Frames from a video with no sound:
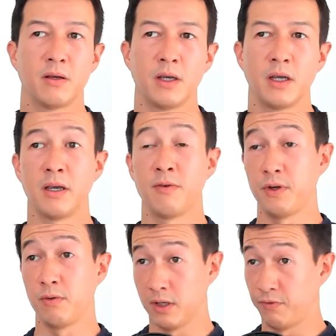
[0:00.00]
if
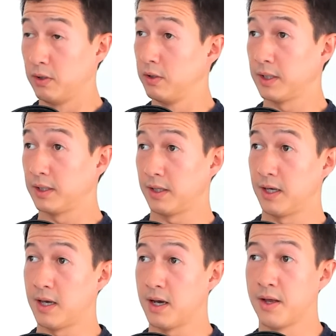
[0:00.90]
you look at
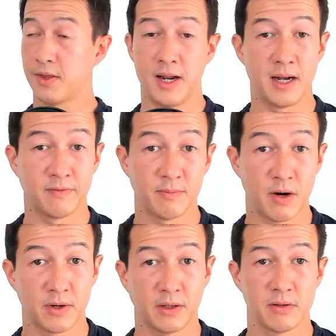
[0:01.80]
the Native
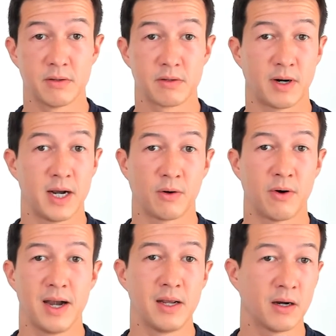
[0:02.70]
Americans, right,
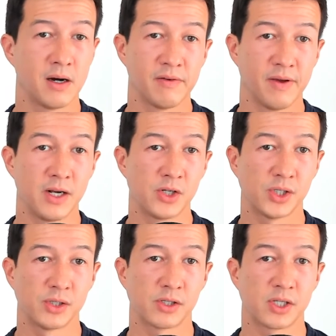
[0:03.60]
or any kind of
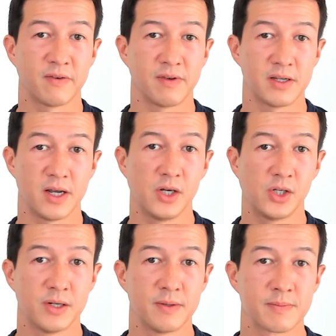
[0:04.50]
ancient
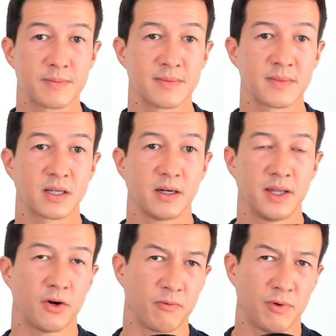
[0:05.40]
civilization,
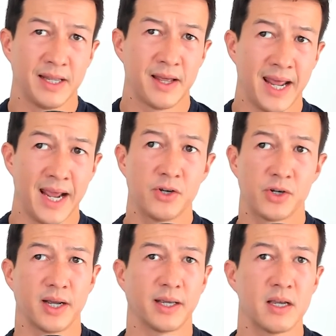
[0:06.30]
they're not really that
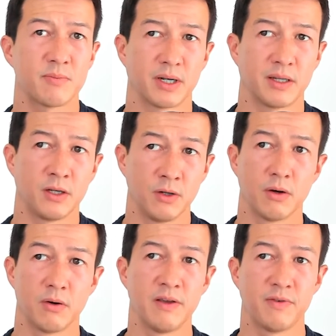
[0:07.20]
ancient, I guess, but
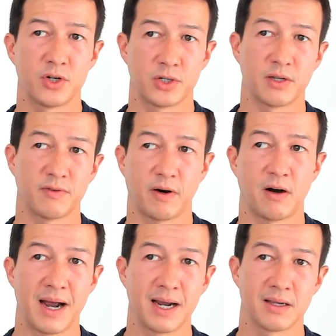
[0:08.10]
even just as
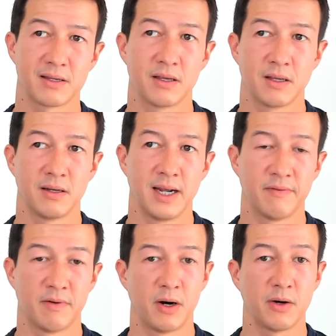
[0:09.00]
far back as the
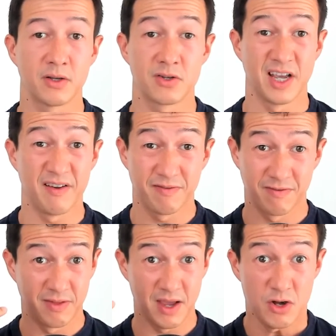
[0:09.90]
Native Americans,
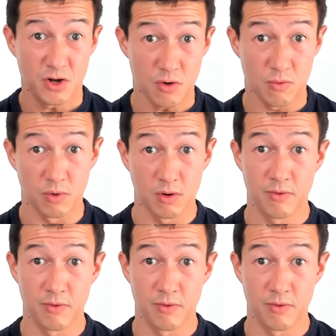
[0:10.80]
they knew